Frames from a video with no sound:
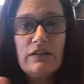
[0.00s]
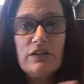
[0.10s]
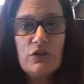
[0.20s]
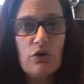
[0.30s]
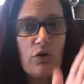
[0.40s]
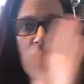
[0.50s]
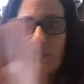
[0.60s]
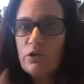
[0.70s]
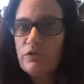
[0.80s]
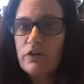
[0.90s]
Don't
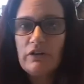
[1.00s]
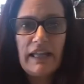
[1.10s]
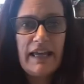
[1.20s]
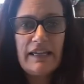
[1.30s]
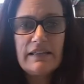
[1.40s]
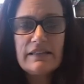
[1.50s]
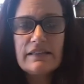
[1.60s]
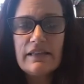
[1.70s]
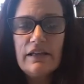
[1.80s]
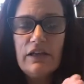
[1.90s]
cross over your legs.
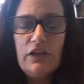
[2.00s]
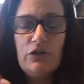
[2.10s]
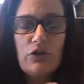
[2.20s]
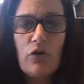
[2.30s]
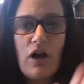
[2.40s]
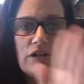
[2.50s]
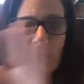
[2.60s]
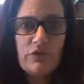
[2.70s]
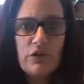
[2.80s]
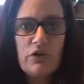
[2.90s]
You'll cross
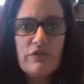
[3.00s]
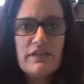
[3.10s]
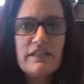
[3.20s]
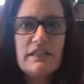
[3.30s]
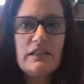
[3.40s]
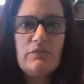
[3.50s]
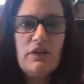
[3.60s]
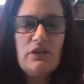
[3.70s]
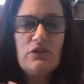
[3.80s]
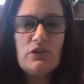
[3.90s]
over the nervous system,
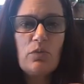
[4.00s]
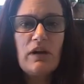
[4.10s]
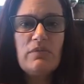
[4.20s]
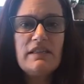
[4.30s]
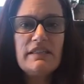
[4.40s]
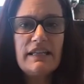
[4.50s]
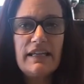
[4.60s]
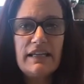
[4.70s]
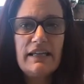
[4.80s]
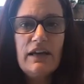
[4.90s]
and you just want to be
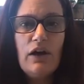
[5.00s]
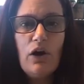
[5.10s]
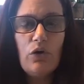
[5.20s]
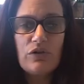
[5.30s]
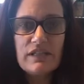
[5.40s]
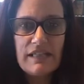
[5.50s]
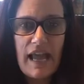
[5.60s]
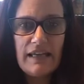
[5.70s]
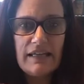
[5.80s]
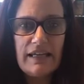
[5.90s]
sitting or
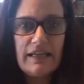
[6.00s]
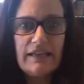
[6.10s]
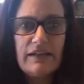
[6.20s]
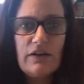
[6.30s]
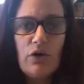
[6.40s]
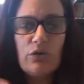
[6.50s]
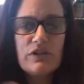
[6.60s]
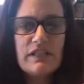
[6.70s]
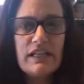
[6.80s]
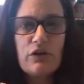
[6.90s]
standing or
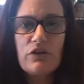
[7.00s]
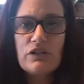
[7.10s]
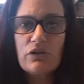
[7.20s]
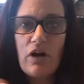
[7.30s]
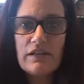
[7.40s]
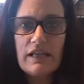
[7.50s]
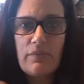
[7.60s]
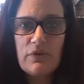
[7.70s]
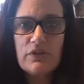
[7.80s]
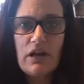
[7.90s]
sitting crisscross
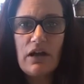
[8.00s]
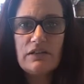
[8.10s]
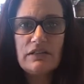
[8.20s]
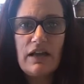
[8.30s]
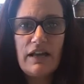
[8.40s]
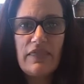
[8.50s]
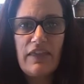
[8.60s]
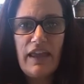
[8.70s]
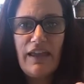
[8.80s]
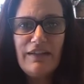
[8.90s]
applesauce kind of
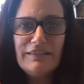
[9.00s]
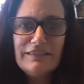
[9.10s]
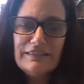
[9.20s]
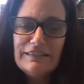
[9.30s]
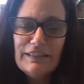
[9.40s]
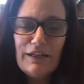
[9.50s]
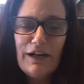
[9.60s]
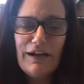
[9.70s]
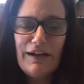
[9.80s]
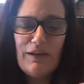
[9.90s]
thing.
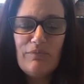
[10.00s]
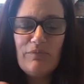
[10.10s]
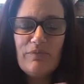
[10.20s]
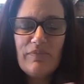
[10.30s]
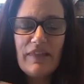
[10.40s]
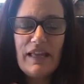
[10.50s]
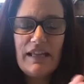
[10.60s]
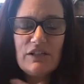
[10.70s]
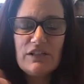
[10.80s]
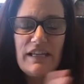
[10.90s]

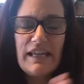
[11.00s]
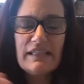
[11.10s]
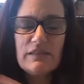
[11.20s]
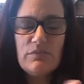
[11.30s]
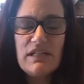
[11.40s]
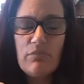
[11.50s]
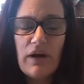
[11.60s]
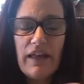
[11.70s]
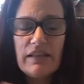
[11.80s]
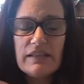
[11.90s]
And just taking some deep
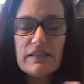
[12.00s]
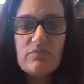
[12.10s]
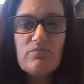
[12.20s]
breaths.